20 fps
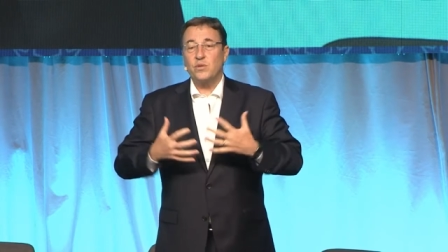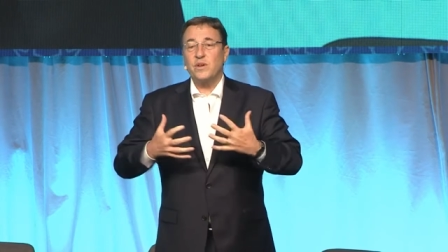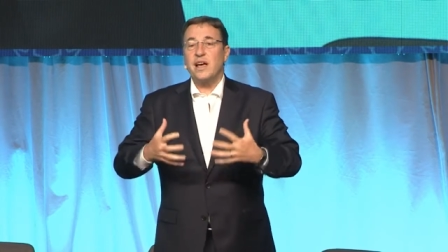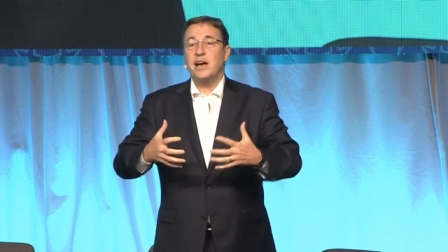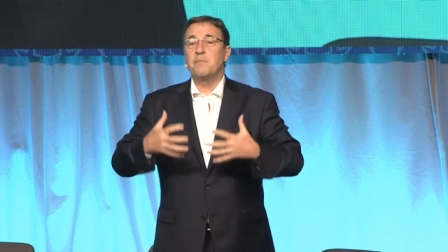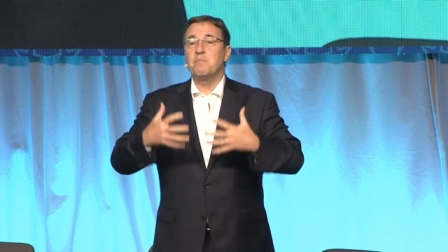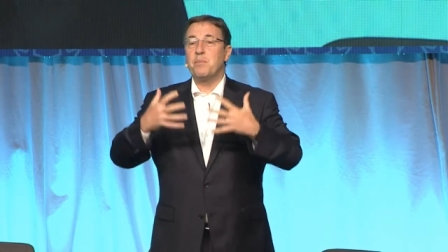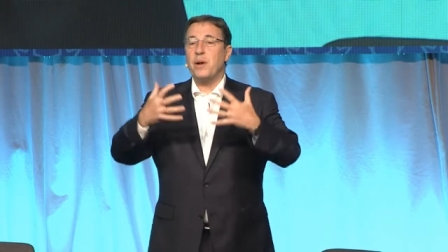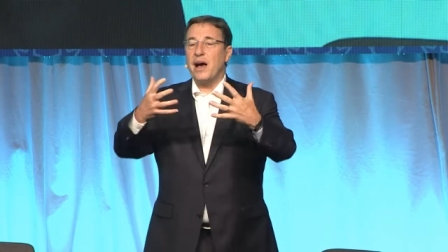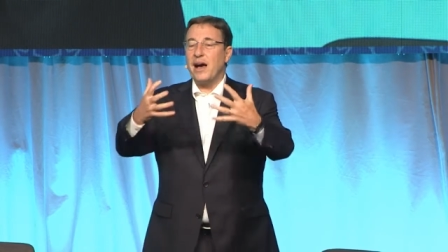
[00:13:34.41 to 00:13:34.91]
We
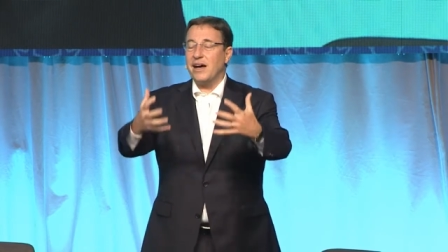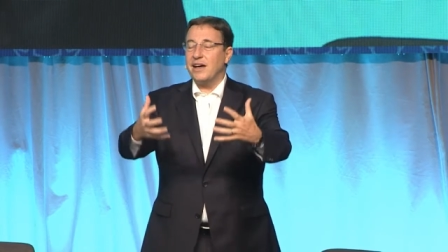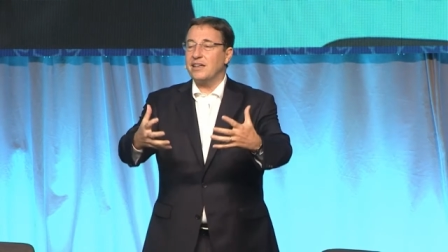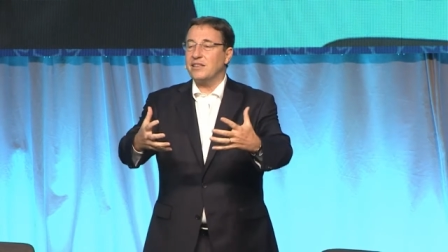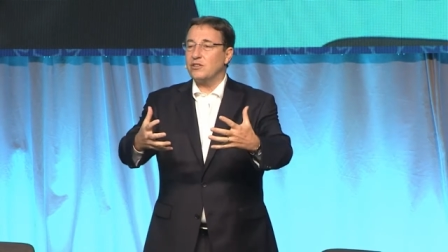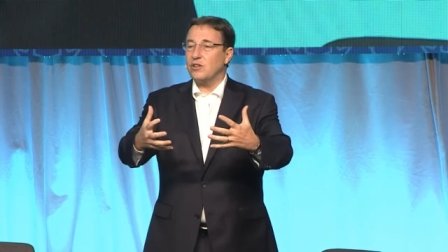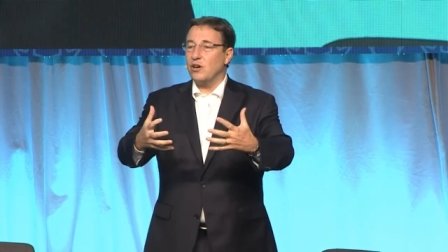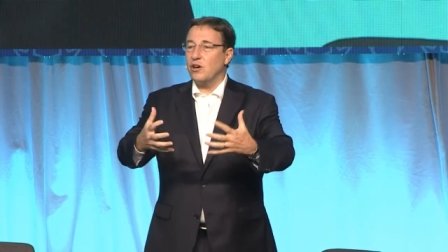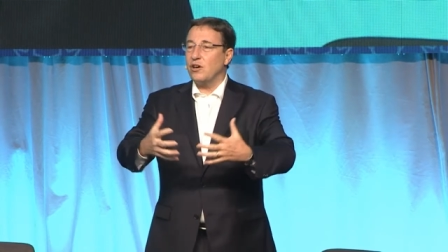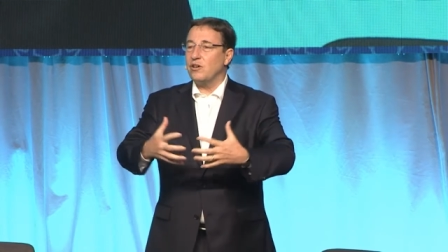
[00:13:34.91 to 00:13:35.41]
are
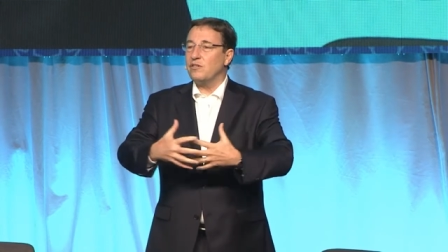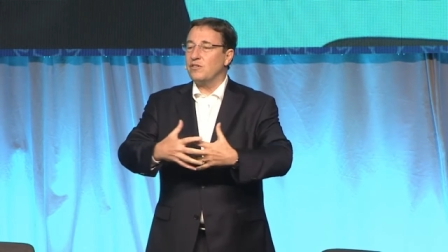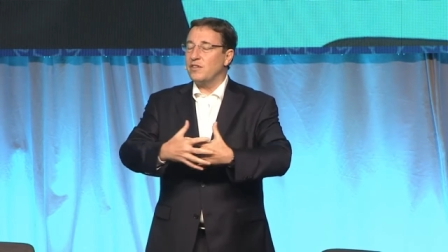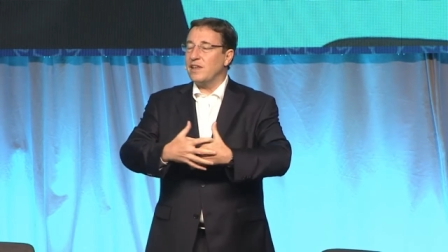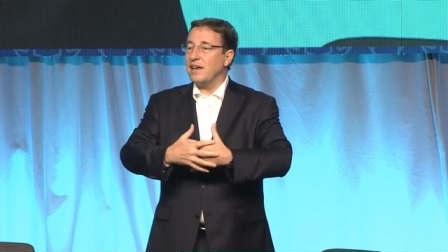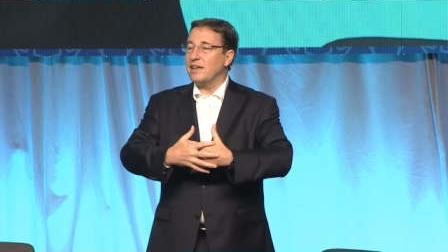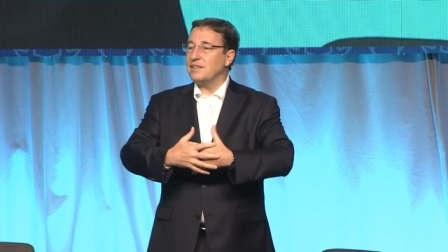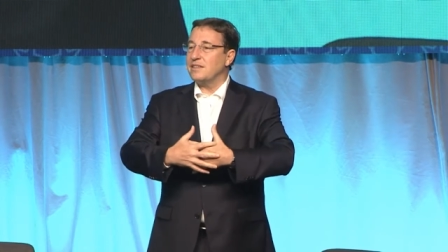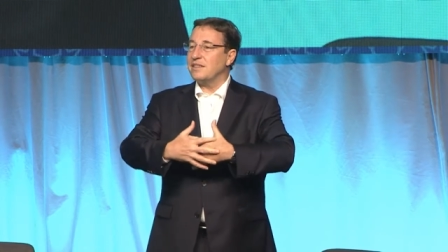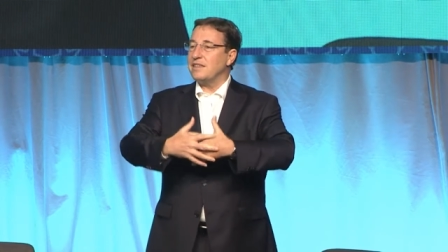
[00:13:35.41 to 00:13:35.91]
part of
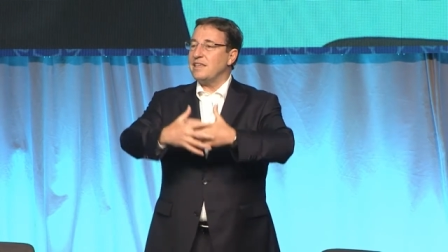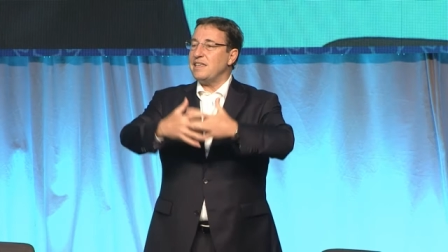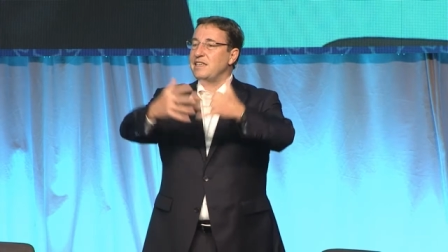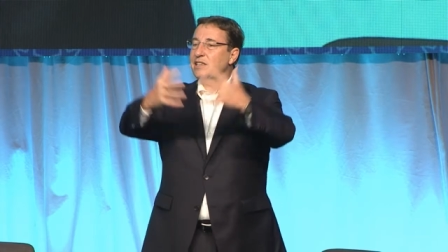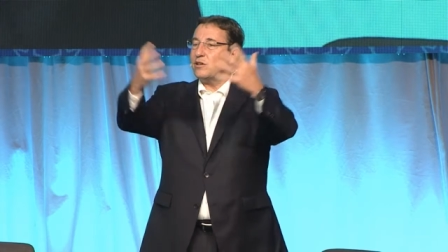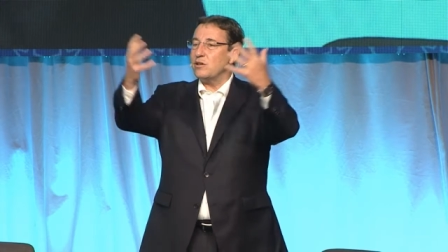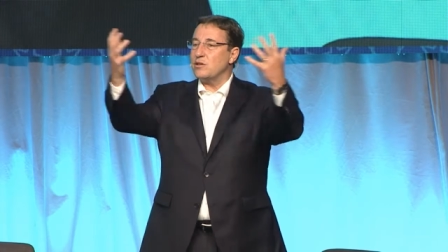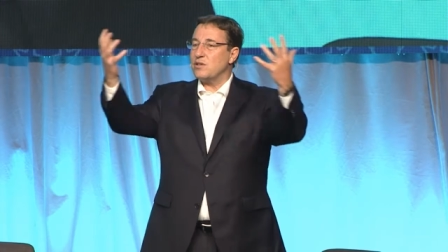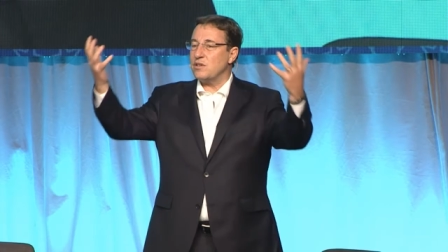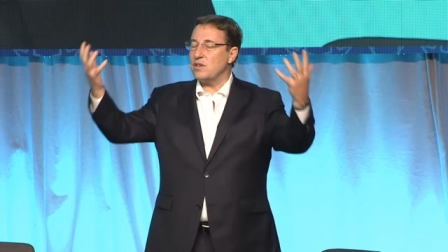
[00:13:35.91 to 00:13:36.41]
that
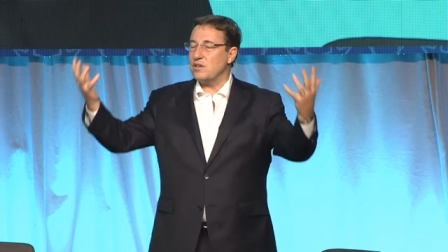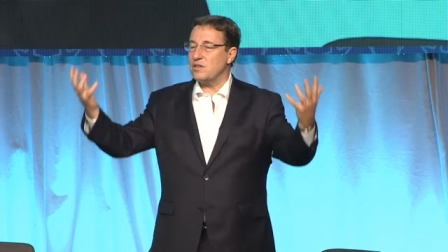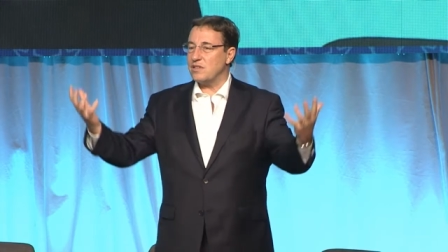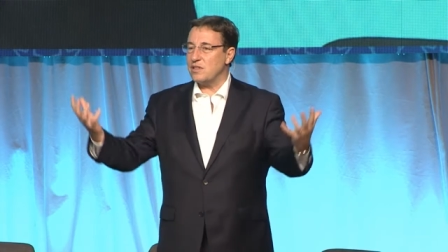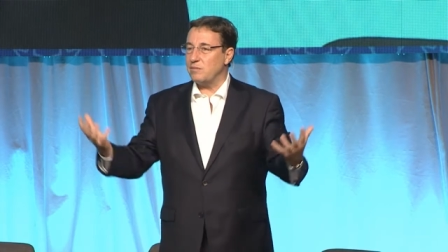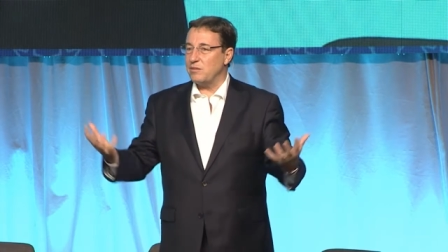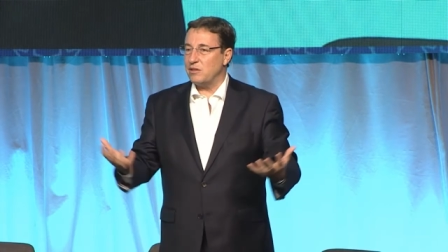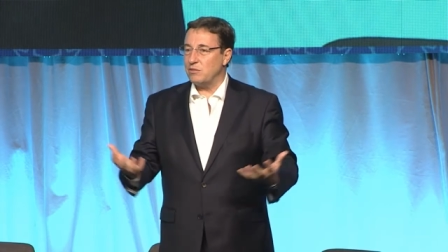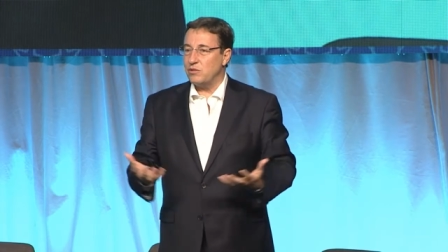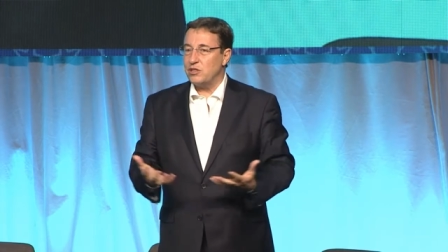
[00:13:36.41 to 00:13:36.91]

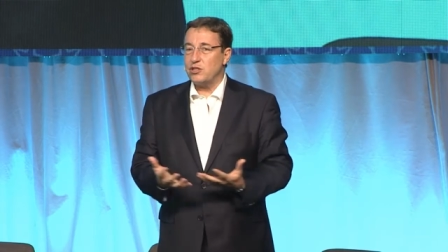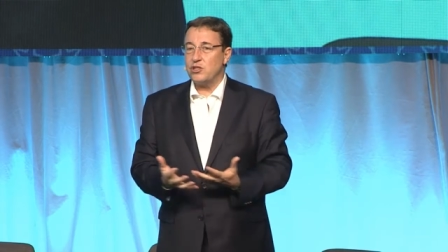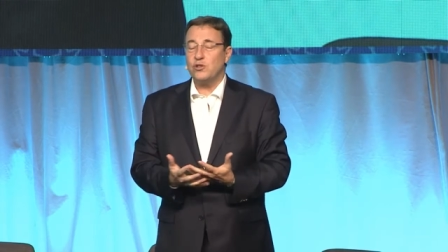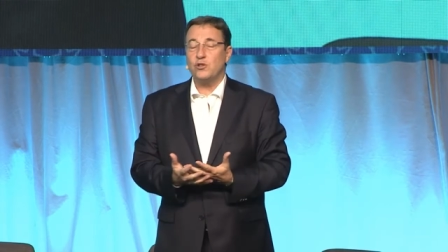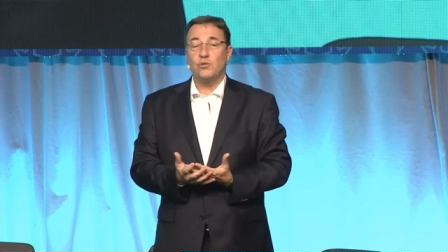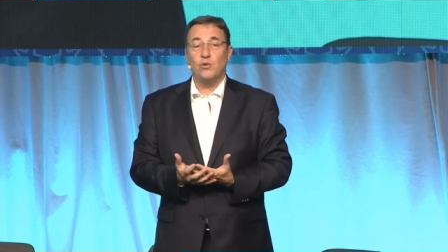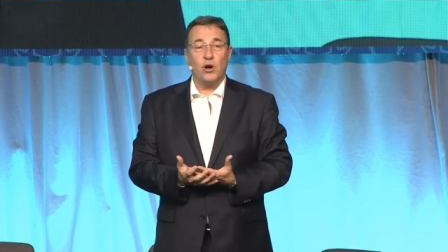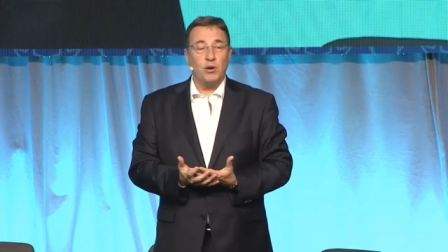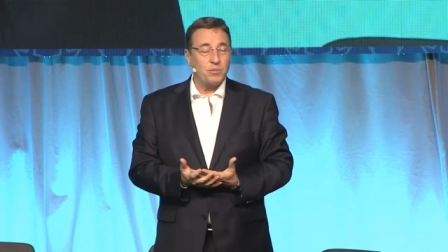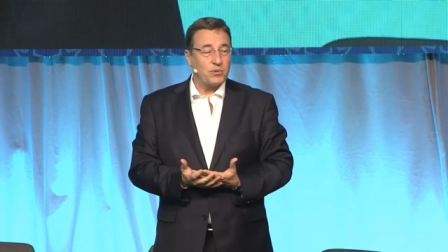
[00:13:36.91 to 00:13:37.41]
ecosystem in which
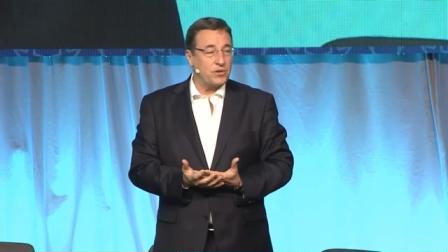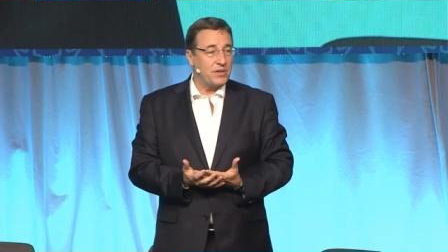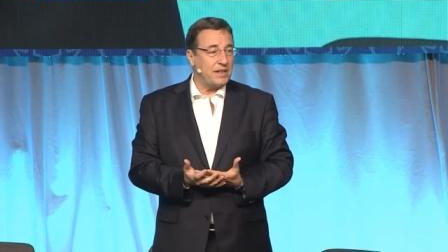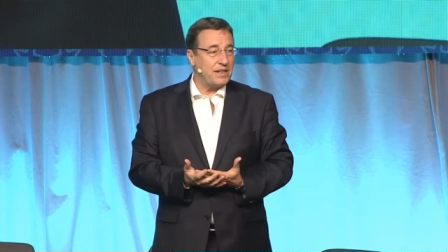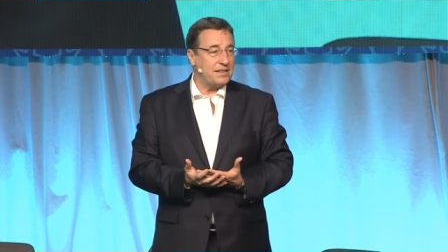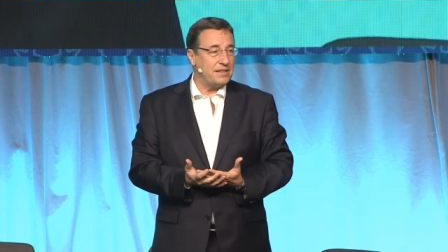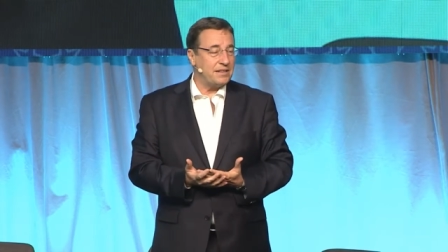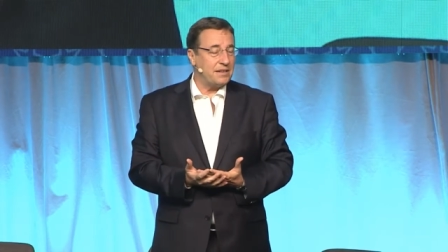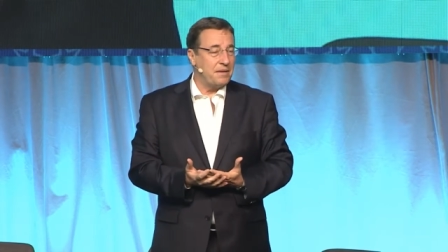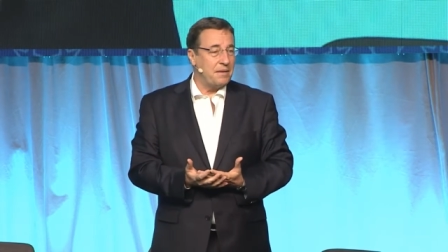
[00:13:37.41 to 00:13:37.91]
you operate.